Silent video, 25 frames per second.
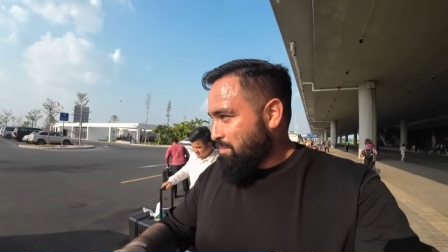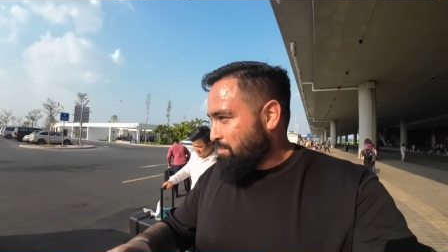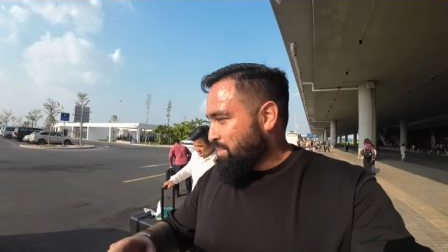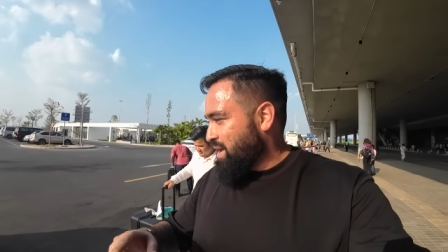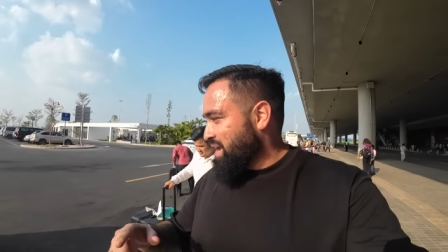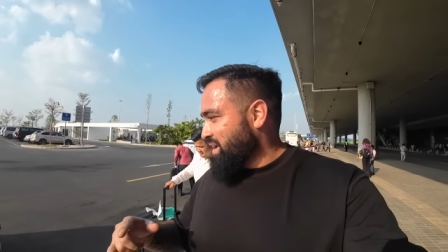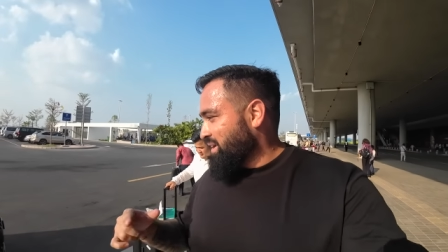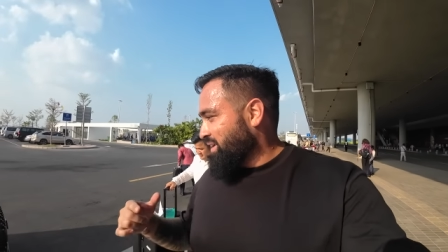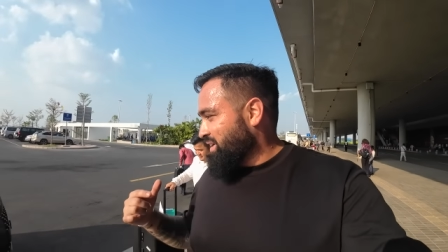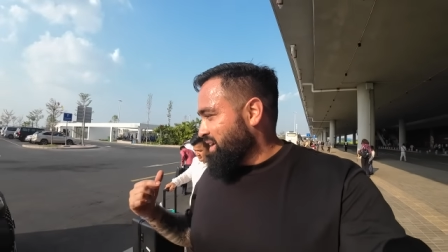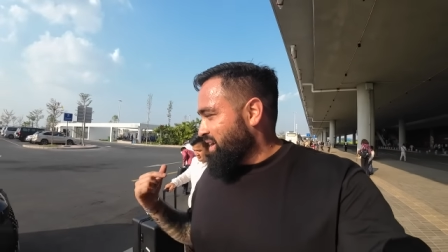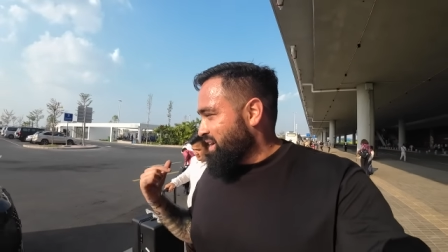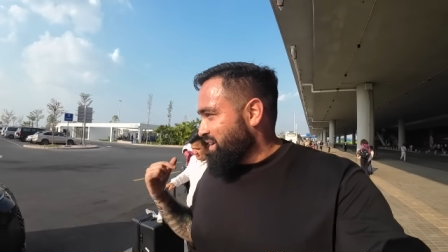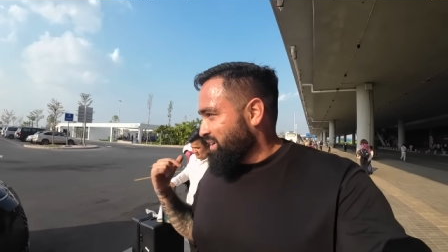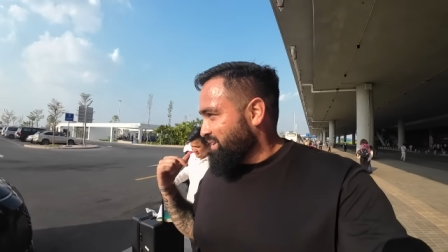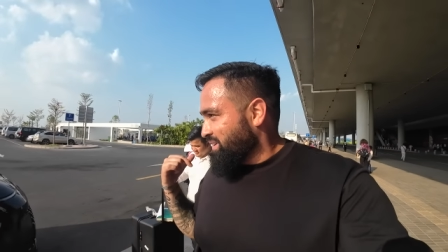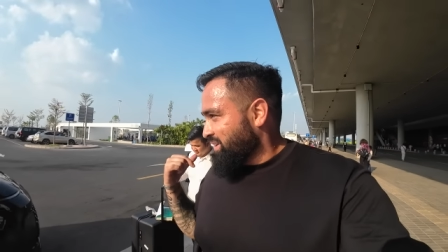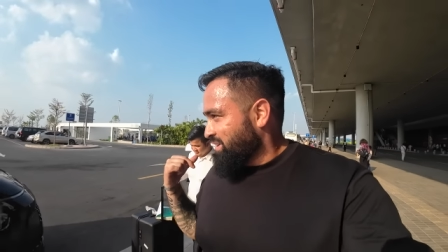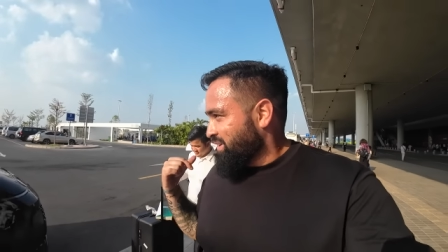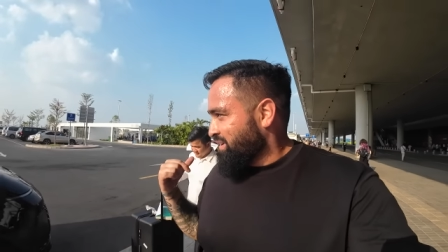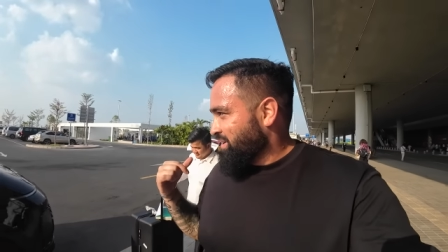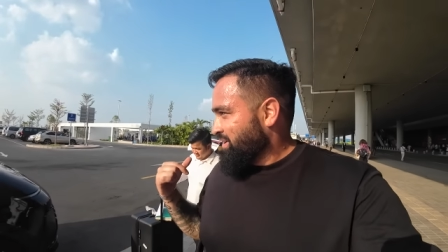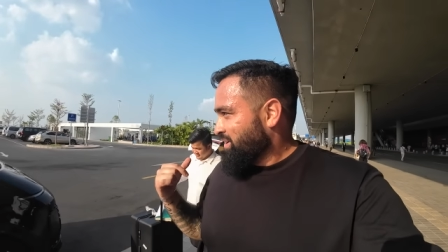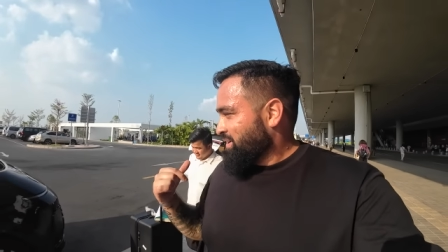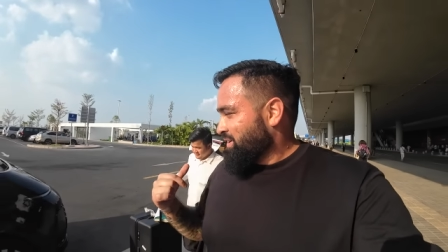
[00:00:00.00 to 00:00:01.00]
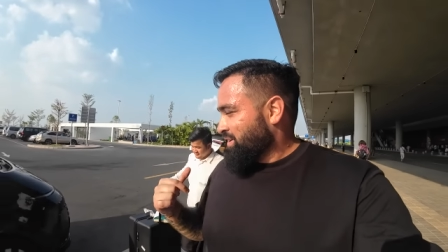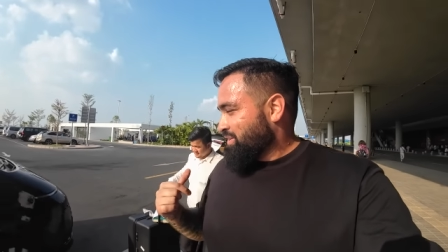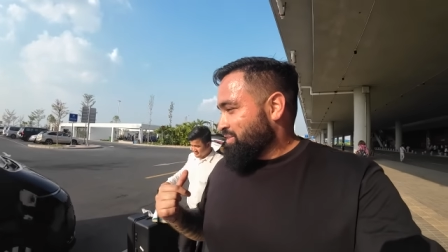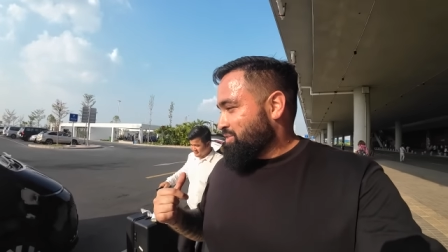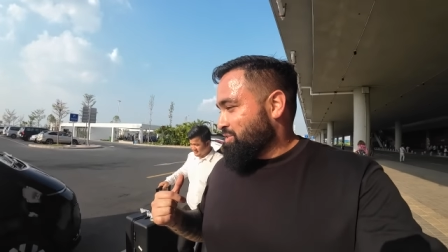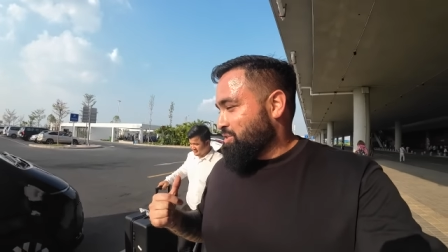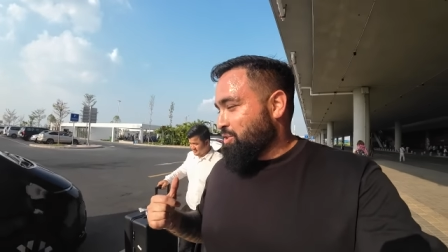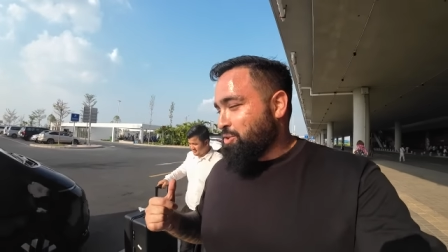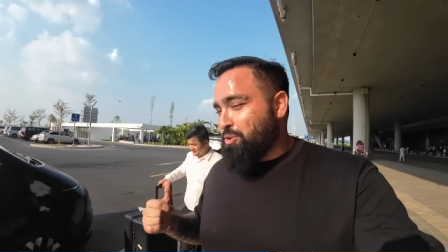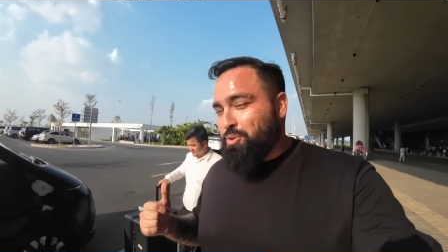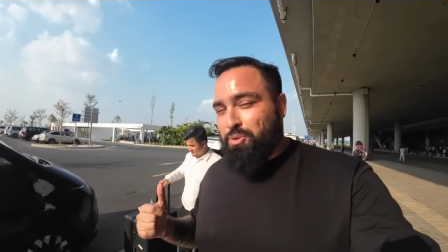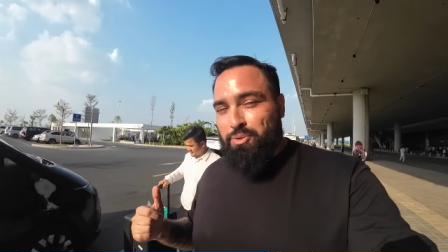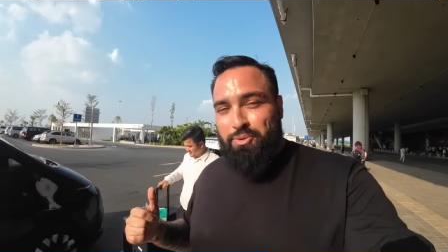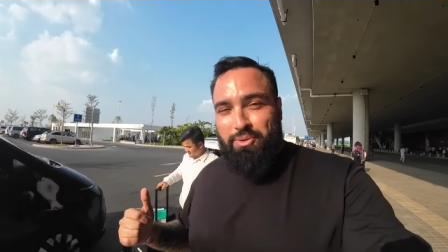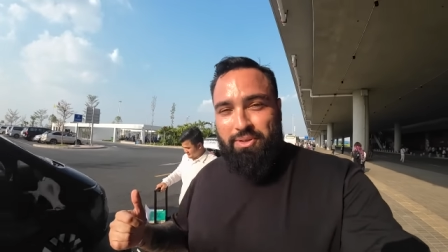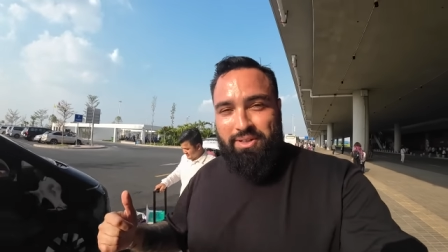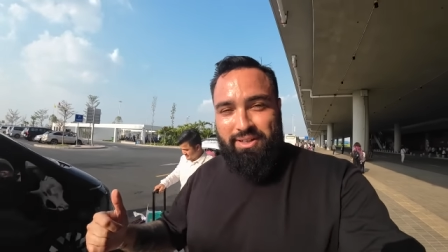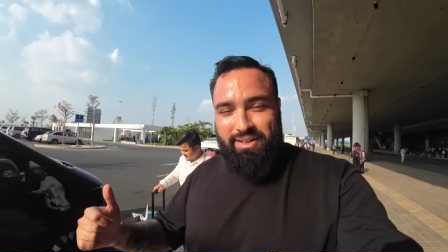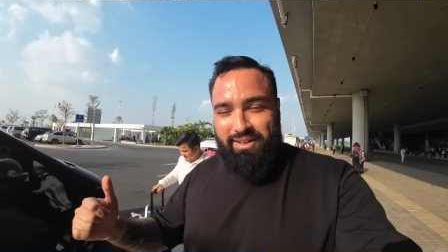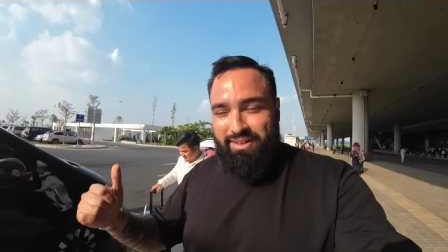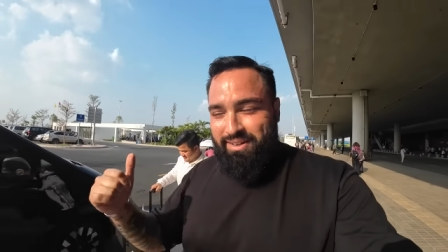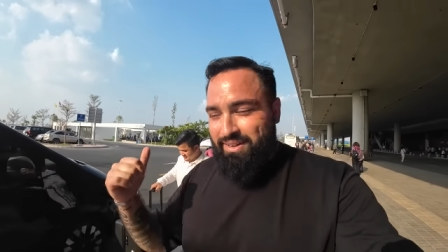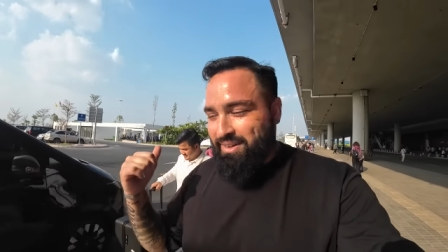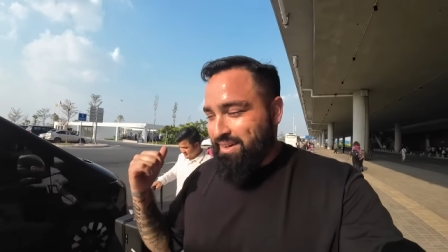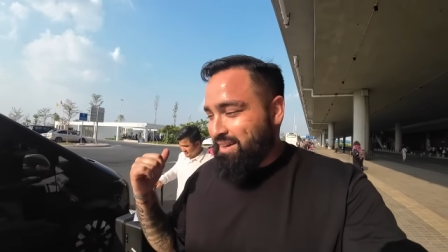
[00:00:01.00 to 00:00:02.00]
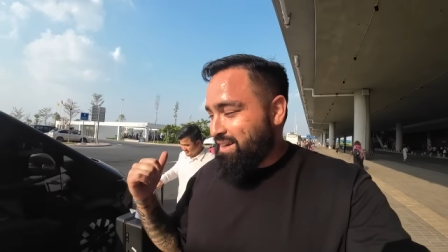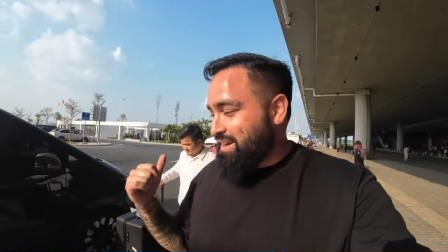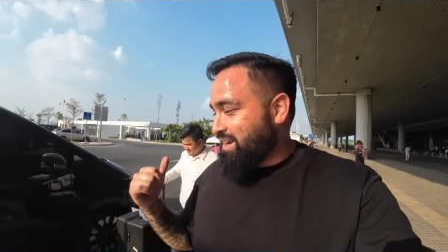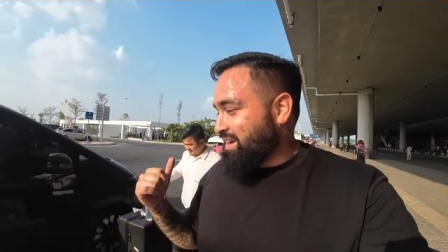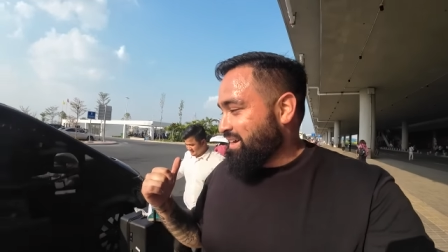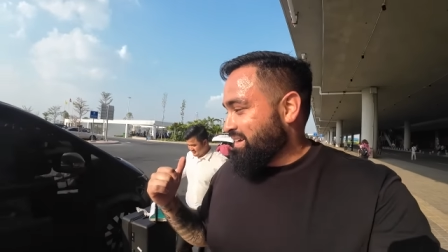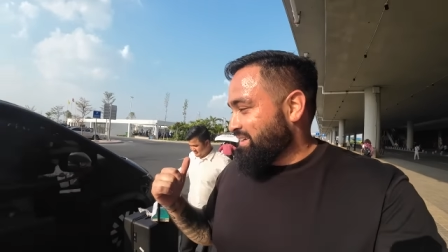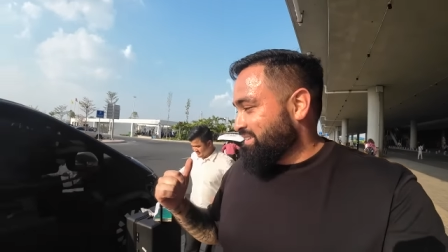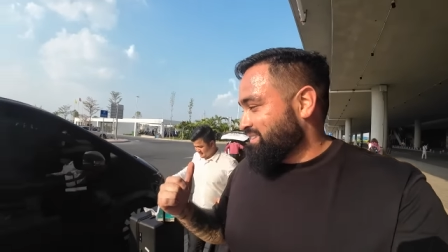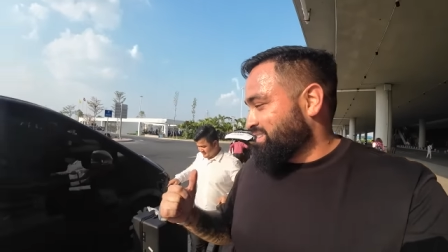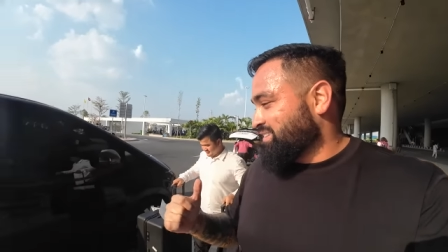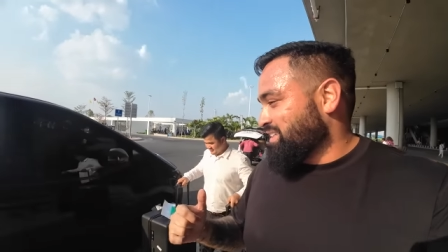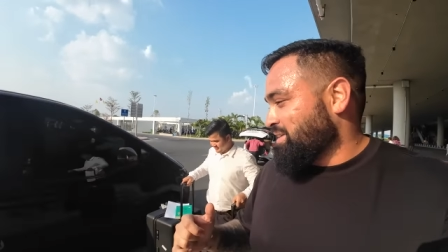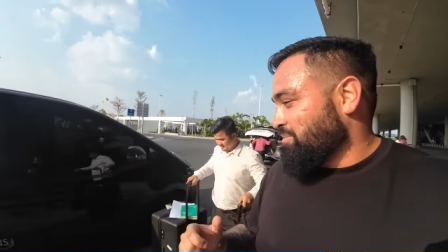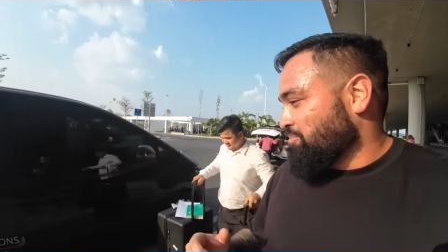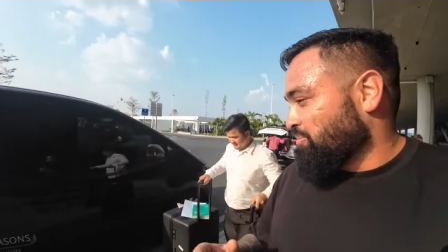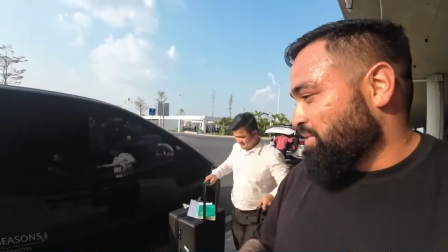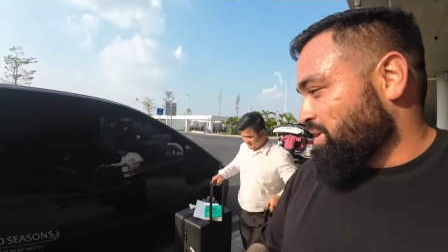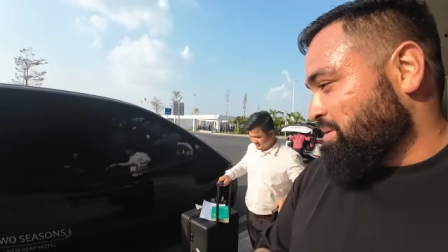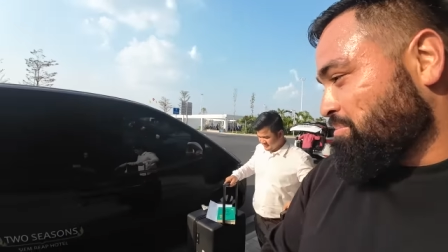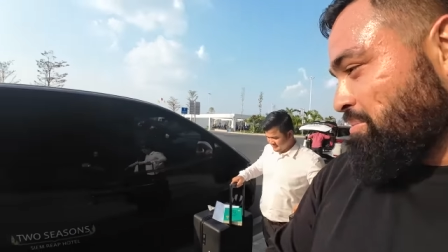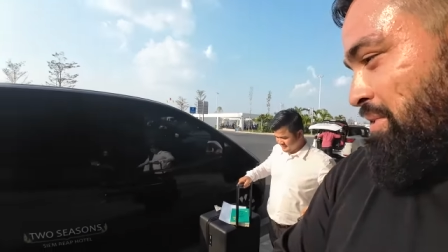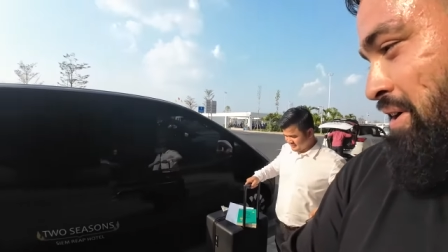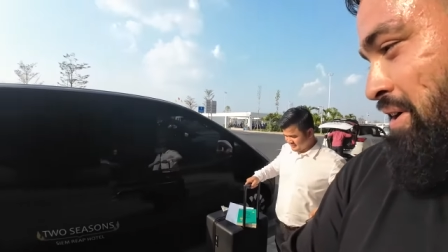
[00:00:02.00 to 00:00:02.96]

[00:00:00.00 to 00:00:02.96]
Bangkok to Siem Reap.